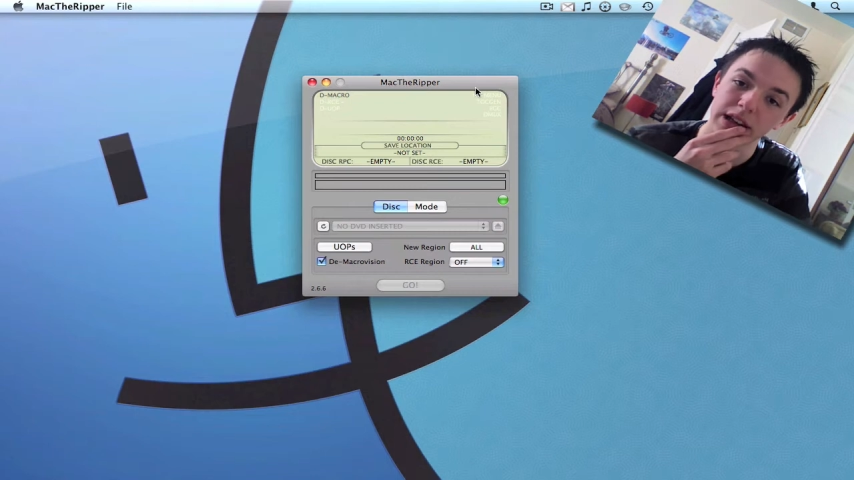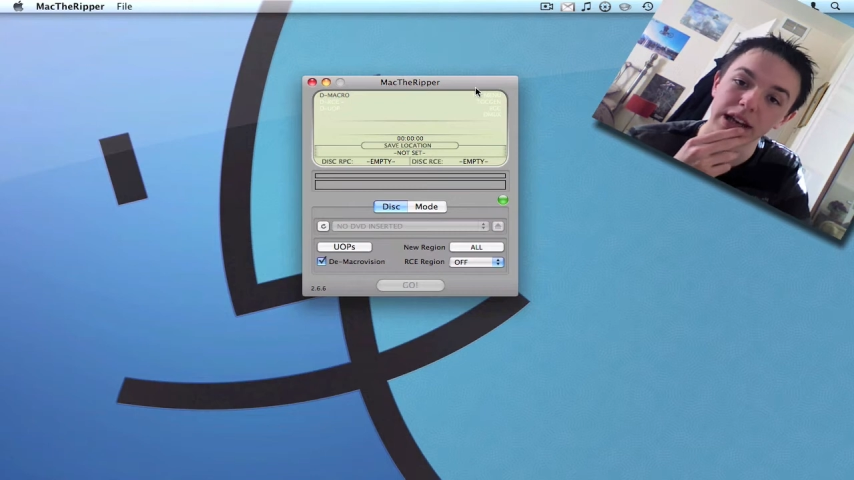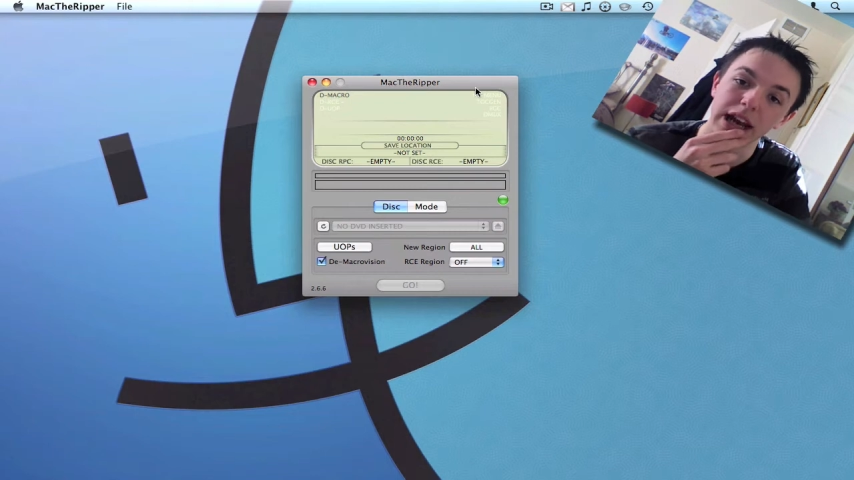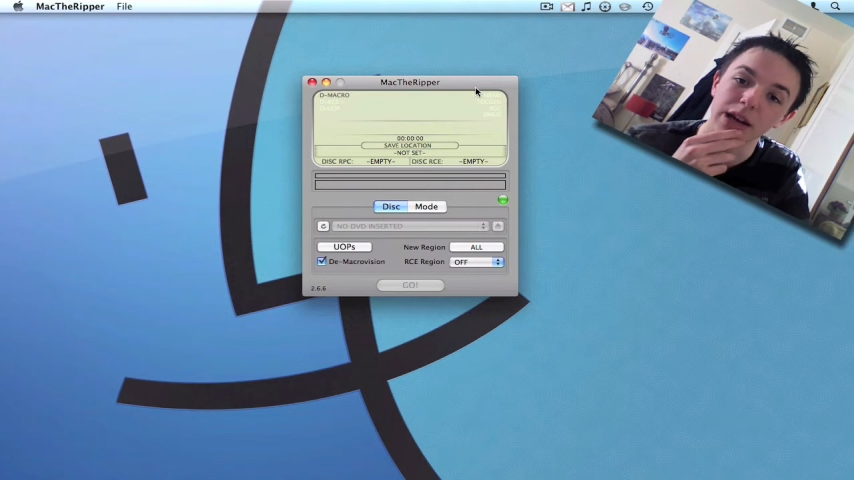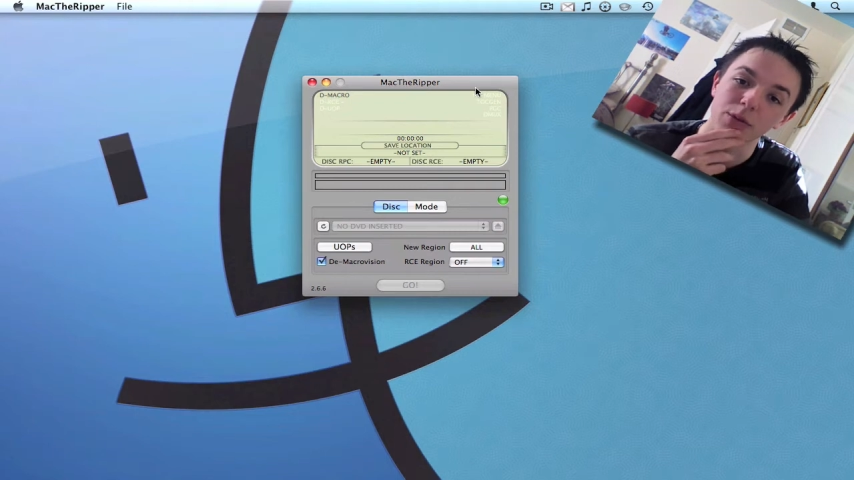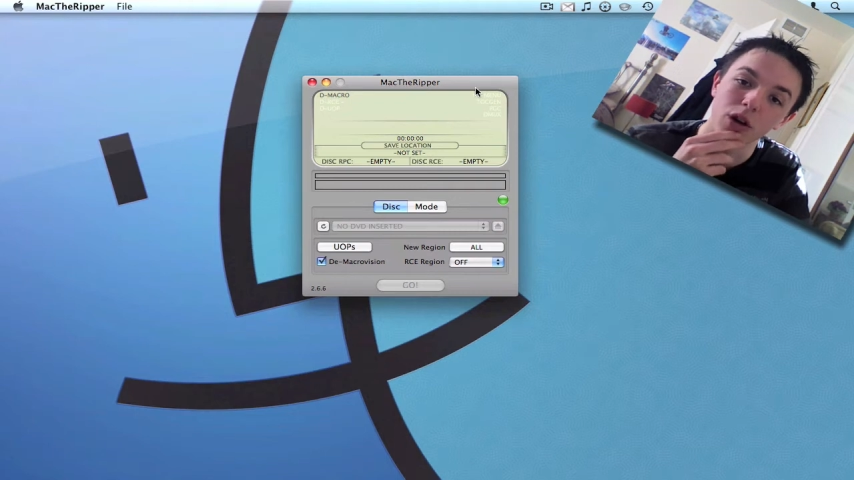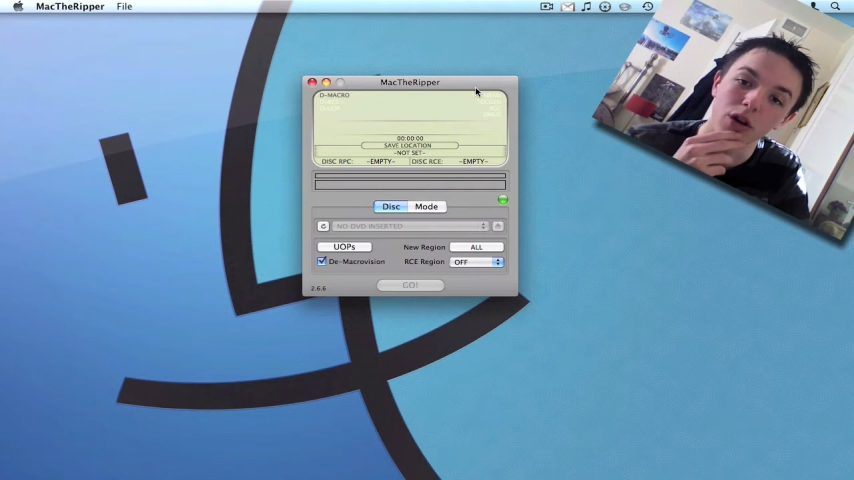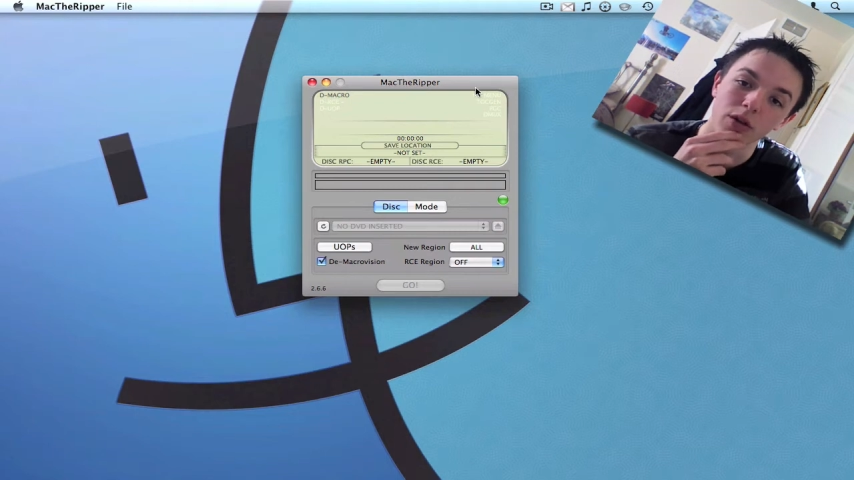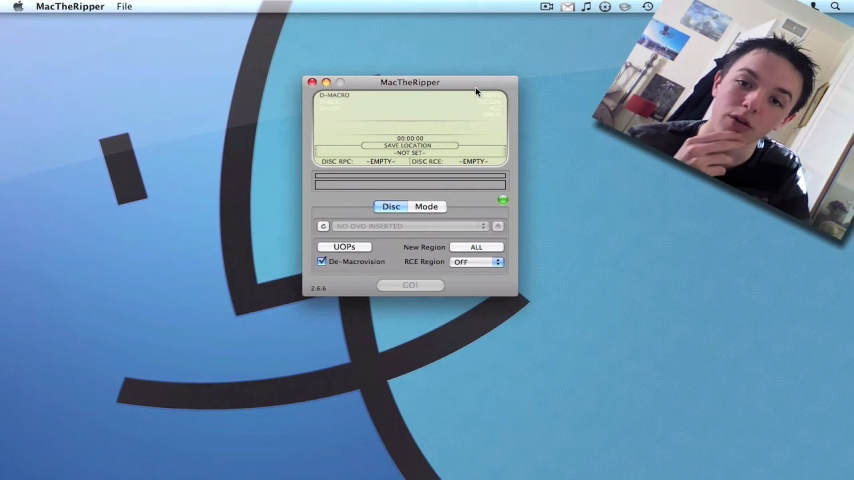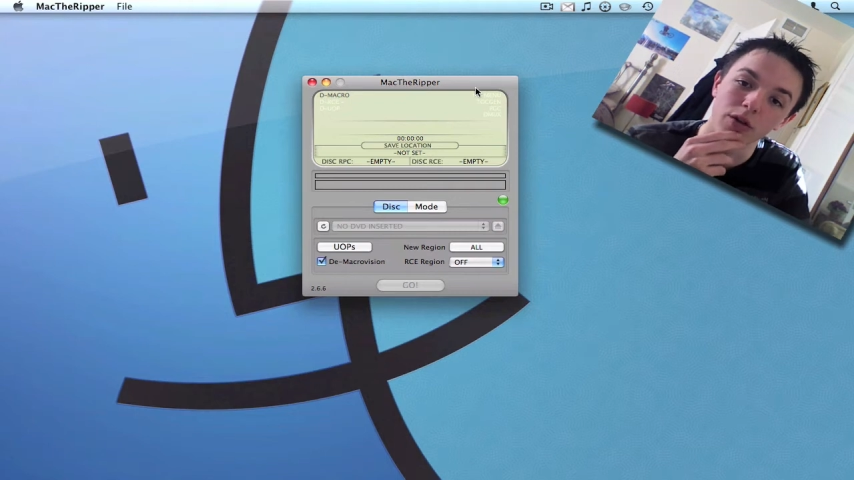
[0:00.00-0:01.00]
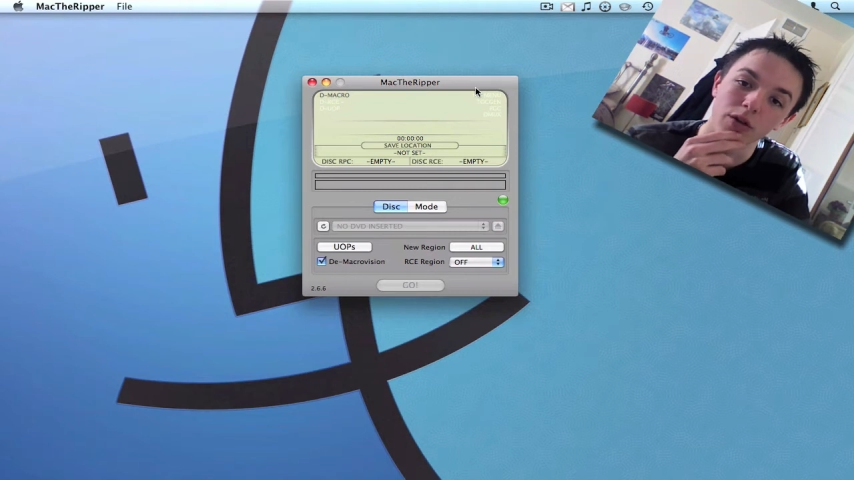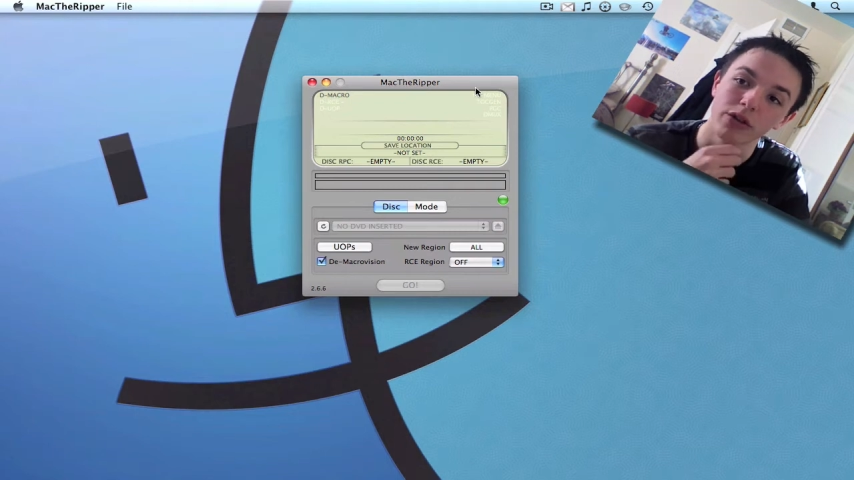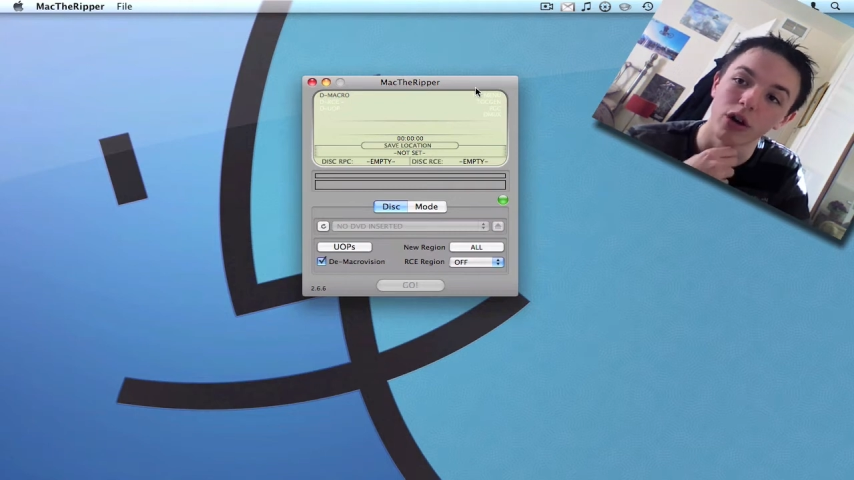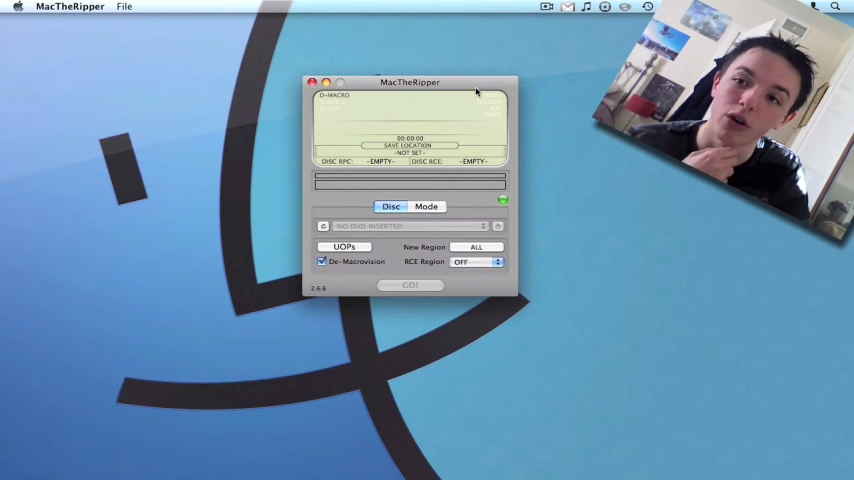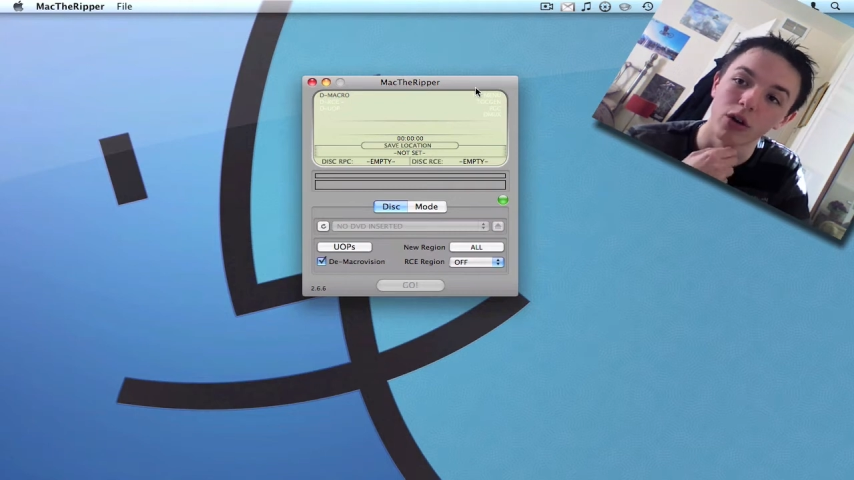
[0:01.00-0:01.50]
the name of the
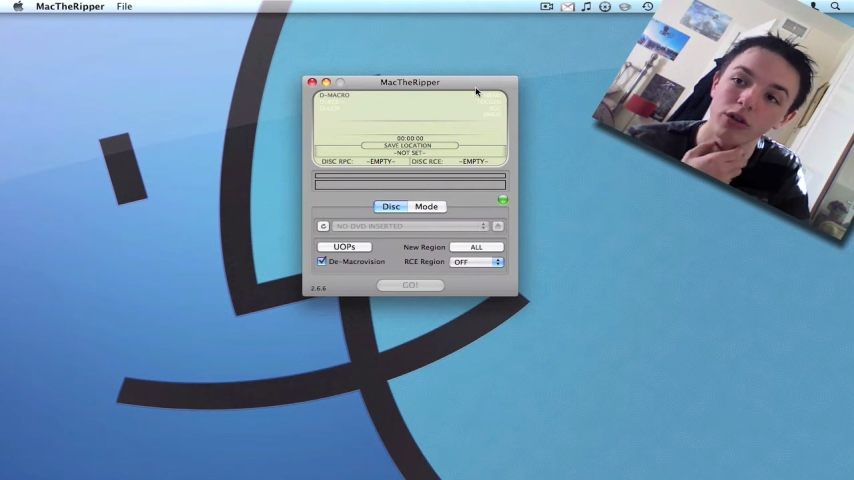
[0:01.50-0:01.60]
song